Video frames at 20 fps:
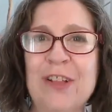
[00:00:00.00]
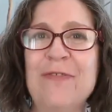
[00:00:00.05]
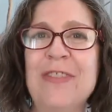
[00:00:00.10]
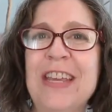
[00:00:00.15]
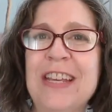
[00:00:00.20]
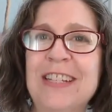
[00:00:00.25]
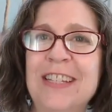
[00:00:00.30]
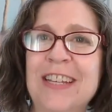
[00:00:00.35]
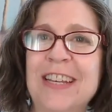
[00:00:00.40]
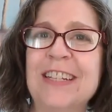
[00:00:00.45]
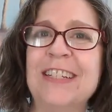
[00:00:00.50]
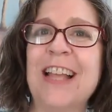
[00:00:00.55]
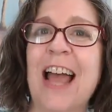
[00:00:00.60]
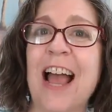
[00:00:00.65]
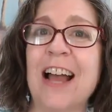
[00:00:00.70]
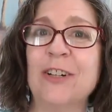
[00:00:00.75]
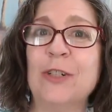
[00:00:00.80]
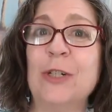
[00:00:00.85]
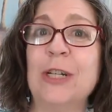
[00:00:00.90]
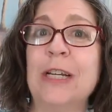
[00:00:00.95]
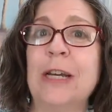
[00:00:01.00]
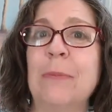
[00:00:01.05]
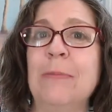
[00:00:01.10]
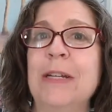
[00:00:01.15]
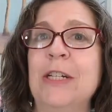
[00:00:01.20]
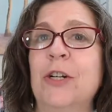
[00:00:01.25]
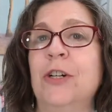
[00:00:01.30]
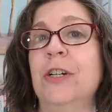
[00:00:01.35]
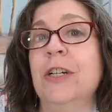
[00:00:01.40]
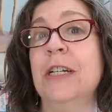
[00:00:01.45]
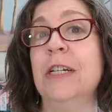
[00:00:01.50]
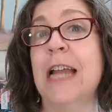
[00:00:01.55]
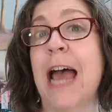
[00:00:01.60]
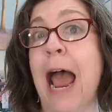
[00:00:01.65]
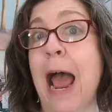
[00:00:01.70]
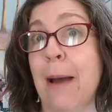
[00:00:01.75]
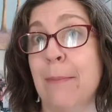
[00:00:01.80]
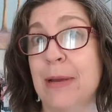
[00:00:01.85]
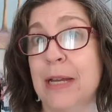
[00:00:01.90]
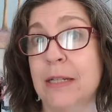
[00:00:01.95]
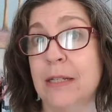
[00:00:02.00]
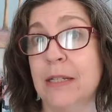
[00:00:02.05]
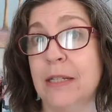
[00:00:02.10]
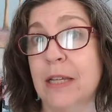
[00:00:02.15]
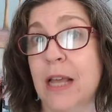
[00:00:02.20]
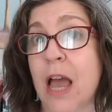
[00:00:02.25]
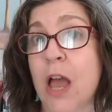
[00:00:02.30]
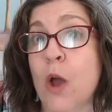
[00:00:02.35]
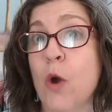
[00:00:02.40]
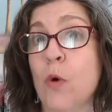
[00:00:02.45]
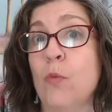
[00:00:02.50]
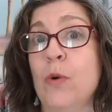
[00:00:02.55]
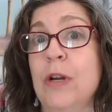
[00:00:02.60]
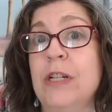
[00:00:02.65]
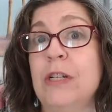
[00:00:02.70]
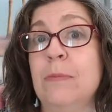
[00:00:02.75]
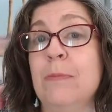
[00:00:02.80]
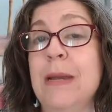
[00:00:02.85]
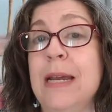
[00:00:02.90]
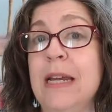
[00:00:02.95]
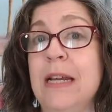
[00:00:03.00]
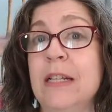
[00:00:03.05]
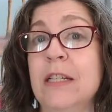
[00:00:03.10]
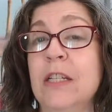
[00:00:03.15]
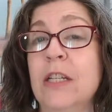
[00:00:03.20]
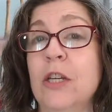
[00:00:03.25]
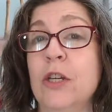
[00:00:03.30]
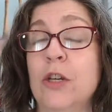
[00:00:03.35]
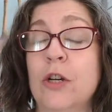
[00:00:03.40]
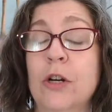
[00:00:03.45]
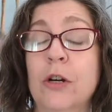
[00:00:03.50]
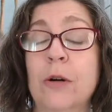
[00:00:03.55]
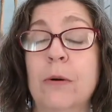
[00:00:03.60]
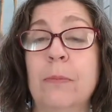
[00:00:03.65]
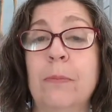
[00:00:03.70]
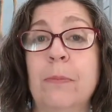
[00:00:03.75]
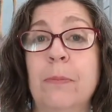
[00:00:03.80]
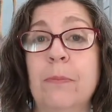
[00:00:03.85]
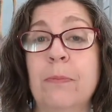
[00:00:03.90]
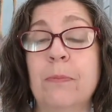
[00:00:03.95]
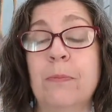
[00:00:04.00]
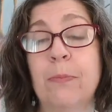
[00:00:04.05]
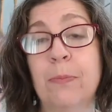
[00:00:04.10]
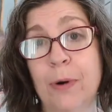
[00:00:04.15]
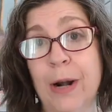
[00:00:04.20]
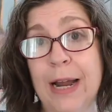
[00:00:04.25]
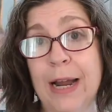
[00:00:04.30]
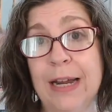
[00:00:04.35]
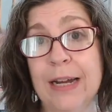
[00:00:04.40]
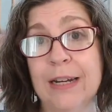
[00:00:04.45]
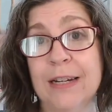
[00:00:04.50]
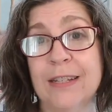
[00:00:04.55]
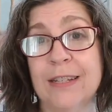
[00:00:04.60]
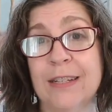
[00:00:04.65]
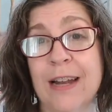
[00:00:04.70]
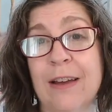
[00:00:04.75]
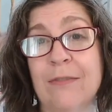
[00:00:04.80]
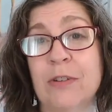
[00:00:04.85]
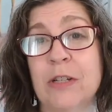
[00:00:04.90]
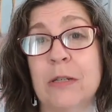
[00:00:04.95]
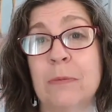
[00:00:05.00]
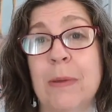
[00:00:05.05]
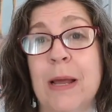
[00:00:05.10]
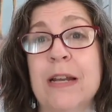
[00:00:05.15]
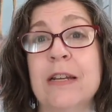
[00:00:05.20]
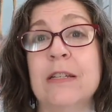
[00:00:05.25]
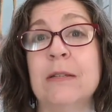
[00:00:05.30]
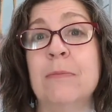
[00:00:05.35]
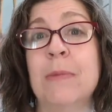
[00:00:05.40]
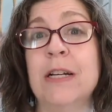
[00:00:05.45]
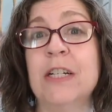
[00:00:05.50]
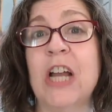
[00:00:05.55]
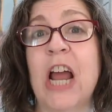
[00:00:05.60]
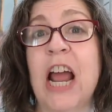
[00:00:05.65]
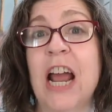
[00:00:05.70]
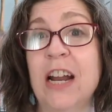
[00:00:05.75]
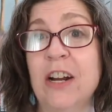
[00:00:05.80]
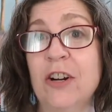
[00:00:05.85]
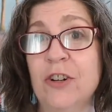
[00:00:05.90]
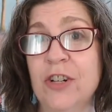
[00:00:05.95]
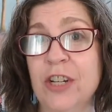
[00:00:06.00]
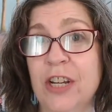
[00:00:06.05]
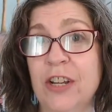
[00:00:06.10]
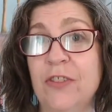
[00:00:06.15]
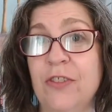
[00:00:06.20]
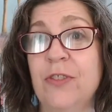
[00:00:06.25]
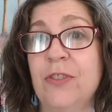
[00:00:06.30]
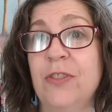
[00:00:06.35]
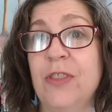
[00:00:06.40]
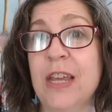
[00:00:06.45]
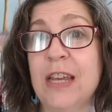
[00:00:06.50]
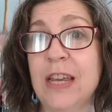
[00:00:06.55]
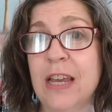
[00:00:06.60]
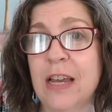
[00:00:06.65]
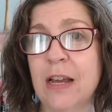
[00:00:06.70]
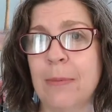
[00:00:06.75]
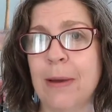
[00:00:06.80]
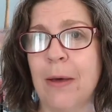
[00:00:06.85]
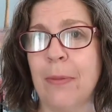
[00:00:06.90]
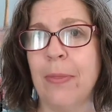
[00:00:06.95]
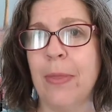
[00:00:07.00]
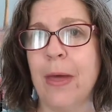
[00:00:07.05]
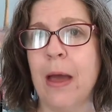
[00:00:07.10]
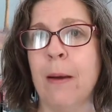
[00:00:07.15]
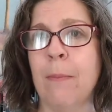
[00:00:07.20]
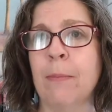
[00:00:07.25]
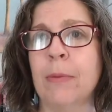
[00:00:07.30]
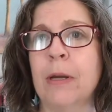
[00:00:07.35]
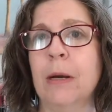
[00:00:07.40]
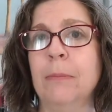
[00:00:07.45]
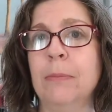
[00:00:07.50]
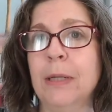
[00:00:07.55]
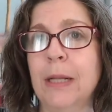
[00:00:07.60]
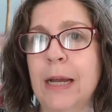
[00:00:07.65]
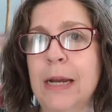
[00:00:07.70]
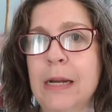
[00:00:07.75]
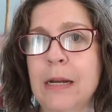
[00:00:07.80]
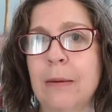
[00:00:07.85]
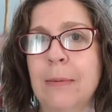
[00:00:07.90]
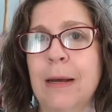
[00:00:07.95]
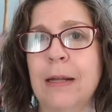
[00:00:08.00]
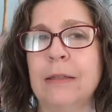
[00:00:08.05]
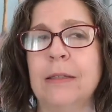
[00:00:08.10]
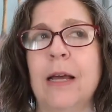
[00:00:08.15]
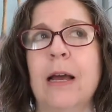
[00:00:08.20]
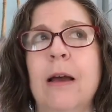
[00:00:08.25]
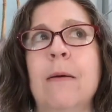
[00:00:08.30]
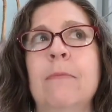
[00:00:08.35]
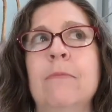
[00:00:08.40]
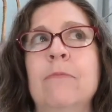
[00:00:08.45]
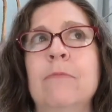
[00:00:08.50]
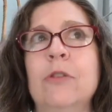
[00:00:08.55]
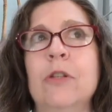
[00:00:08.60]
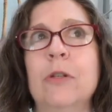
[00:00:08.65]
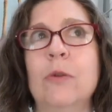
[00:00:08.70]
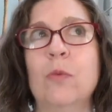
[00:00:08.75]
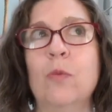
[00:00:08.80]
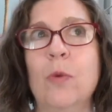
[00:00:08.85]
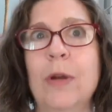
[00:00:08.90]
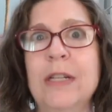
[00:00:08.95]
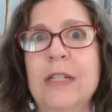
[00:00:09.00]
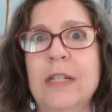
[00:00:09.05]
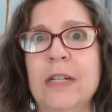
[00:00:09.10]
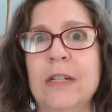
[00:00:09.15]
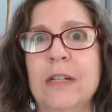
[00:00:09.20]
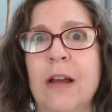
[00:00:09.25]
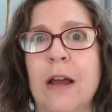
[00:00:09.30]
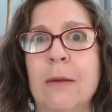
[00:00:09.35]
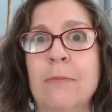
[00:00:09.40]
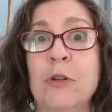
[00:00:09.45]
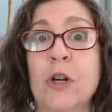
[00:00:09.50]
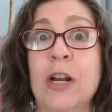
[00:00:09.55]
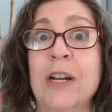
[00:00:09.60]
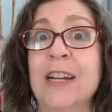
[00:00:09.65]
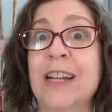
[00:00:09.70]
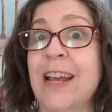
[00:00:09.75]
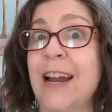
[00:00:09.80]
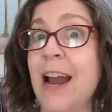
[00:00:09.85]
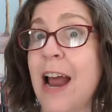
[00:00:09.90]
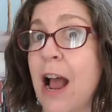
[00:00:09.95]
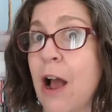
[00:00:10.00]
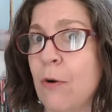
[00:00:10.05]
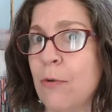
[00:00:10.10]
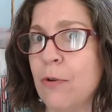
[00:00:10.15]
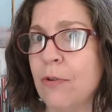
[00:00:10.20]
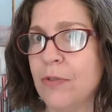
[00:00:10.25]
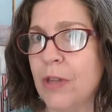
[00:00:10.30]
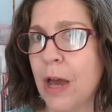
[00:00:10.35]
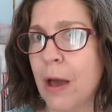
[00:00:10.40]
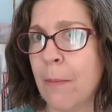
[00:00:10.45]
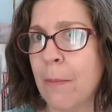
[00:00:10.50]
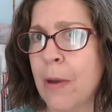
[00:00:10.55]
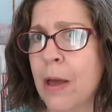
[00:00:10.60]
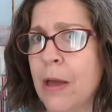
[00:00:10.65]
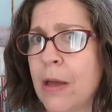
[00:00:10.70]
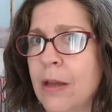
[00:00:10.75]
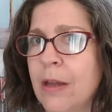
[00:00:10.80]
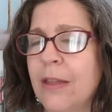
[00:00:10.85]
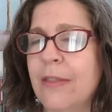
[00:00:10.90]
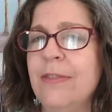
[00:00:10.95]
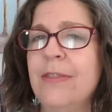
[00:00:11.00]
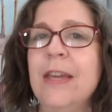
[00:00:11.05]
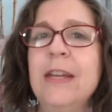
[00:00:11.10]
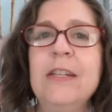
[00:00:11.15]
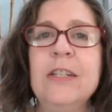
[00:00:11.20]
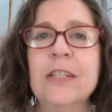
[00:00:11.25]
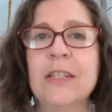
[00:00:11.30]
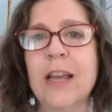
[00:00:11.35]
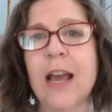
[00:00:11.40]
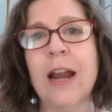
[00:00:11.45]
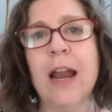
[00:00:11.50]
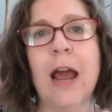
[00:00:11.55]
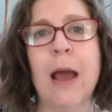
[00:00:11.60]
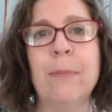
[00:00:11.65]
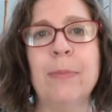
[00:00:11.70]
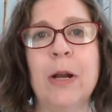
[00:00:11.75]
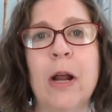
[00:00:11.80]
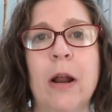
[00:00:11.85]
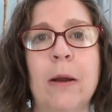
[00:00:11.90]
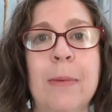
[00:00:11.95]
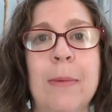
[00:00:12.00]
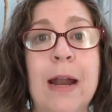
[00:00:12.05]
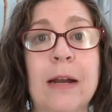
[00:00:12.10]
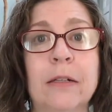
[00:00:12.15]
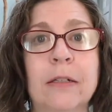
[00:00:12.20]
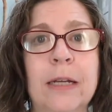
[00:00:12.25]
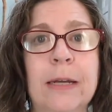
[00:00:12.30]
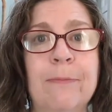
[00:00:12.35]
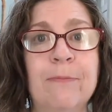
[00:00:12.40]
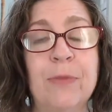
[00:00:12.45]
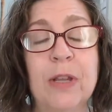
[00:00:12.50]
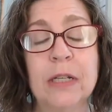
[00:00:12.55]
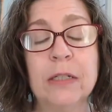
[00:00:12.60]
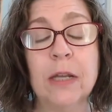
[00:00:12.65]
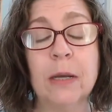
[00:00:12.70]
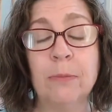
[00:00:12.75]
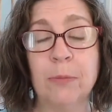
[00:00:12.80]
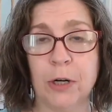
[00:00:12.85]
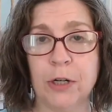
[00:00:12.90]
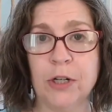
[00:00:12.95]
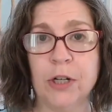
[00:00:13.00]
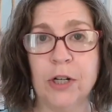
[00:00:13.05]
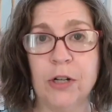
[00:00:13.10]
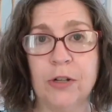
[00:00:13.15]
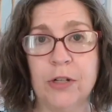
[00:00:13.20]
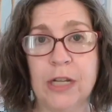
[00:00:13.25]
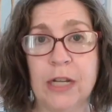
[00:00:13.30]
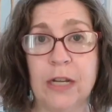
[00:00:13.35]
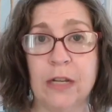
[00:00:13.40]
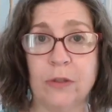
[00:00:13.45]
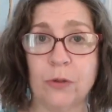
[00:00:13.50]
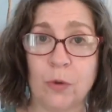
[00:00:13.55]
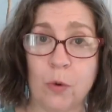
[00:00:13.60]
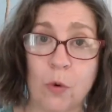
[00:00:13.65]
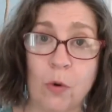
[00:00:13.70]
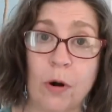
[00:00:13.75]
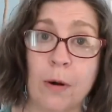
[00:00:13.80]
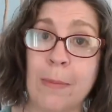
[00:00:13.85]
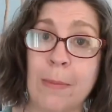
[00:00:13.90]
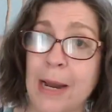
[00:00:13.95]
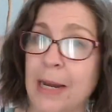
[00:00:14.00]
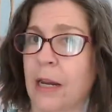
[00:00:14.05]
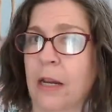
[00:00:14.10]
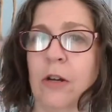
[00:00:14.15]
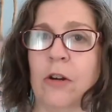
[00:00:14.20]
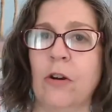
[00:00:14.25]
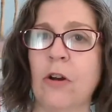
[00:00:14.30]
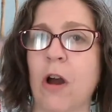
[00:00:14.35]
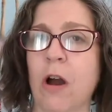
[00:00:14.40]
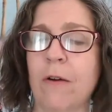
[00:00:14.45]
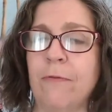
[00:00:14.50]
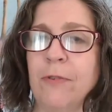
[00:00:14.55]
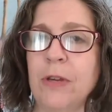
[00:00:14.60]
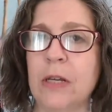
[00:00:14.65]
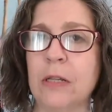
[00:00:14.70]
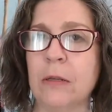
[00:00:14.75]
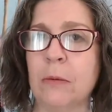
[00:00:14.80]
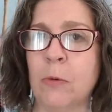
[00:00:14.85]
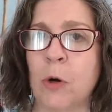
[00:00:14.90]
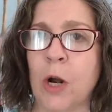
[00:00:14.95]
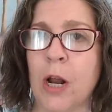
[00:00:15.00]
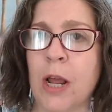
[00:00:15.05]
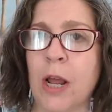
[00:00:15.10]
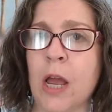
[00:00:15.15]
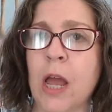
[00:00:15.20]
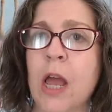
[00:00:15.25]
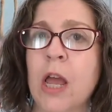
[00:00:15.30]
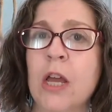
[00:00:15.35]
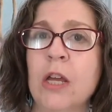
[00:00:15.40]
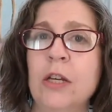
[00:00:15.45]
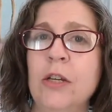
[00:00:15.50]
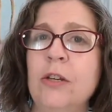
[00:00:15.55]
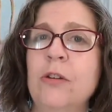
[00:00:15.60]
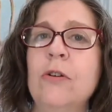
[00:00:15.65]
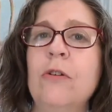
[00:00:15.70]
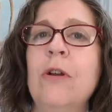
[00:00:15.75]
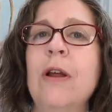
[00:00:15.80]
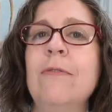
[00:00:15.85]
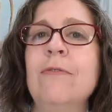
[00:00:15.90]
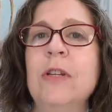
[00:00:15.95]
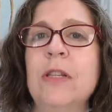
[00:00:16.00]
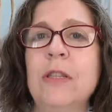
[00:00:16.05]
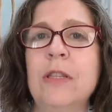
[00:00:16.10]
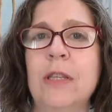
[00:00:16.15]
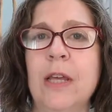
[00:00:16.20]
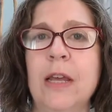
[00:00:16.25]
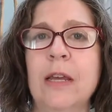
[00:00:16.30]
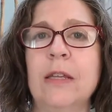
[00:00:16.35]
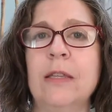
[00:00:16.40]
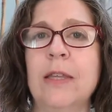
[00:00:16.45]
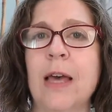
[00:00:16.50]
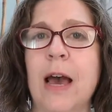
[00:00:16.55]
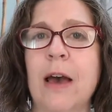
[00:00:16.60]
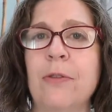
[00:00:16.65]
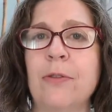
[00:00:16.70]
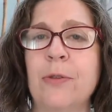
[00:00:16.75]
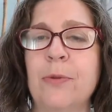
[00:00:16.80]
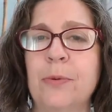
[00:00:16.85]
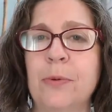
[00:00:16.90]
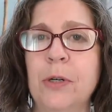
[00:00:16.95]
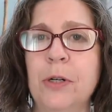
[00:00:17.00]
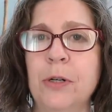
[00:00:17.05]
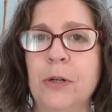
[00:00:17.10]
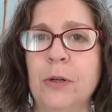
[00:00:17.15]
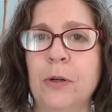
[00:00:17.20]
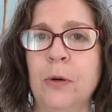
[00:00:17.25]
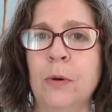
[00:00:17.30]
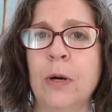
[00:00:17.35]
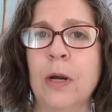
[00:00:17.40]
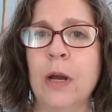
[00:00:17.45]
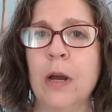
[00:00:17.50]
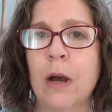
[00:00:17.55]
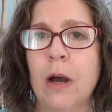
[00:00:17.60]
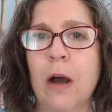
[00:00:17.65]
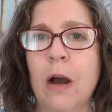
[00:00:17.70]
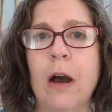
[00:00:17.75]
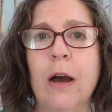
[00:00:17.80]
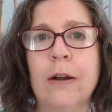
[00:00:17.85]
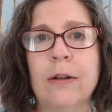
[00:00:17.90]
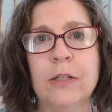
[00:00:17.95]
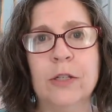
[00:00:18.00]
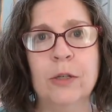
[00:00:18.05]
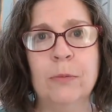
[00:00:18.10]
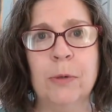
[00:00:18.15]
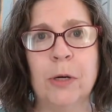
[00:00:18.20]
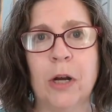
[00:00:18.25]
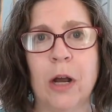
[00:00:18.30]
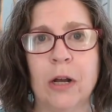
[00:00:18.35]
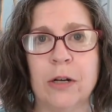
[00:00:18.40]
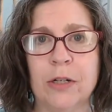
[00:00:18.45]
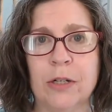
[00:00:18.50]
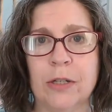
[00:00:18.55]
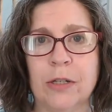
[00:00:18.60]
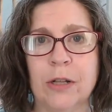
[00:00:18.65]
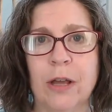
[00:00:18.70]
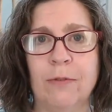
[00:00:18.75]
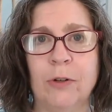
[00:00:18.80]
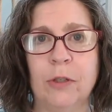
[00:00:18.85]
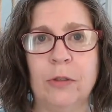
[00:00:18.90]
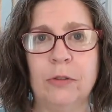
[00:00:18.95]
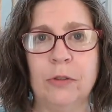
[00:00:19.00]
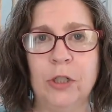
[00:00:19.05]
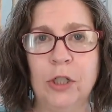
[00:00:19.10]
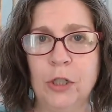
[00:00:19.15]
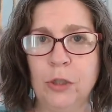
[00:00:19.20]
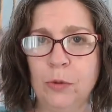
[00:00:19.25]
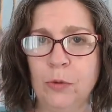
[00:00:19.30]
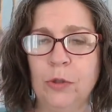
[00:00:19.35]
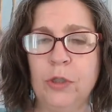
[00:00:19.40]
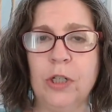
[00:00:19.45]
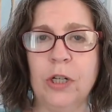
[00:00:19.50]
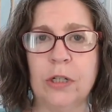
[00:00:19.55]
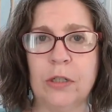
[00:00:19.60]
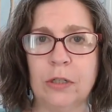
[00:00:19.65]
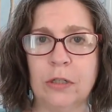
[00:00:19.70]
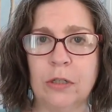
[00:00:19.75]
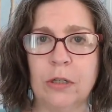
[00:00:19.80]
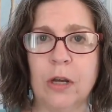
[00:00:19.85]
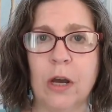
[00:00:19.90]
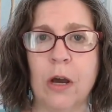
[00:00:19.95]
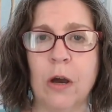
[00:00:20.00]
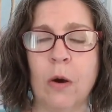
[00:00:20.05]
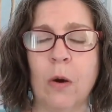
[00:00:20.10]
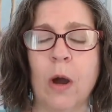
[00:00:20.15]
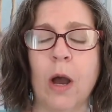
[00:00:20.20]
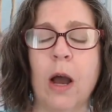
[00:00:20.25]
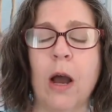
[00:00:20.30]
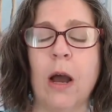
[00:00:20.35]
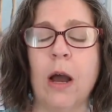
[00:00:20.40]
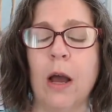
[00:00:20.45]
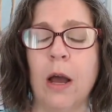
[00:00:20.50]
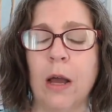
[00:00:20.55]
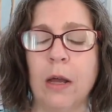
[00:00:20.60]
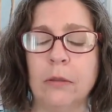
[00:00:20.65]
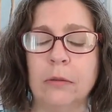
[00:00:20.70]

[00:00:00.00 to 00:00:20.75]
all of these things actually can be turned into habits, which means your brain doesn't have to spend as much energy thinking about them, complaining about them, wasting time trying to get out of them. They just kind of happen automatically. It's like brushing your teeth or making your coffee in the morning. You don't have to think that through on a super conscious level. You just go,